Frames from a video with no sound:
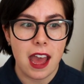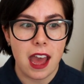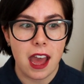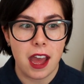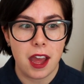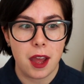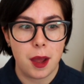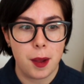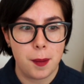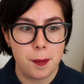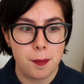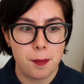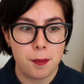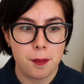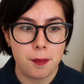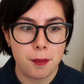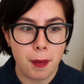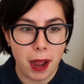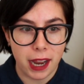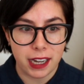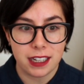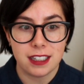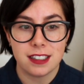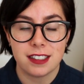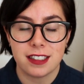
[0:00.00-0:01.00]

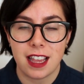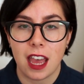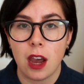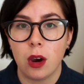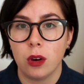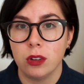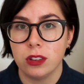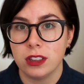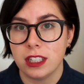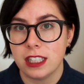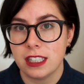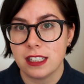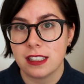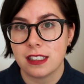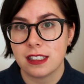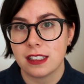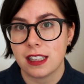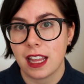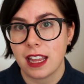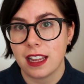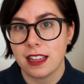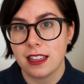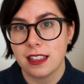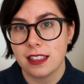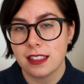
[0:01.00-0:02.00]
mindset on these
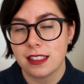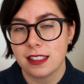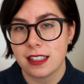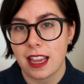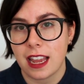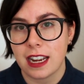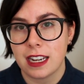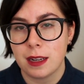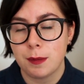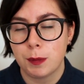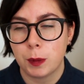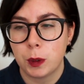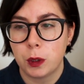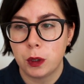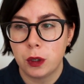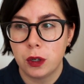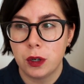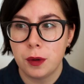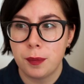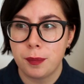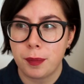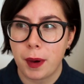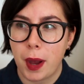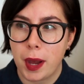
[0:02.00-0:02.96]
things anymore.